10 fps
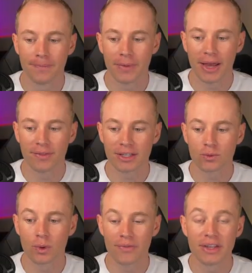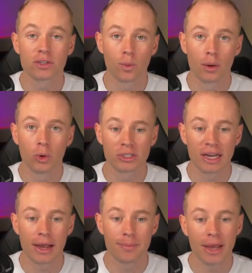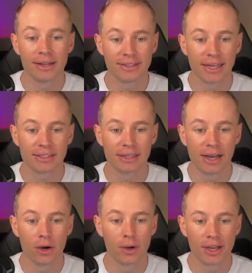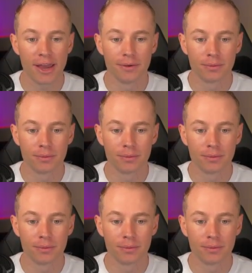And let's run this one more time and test it out again.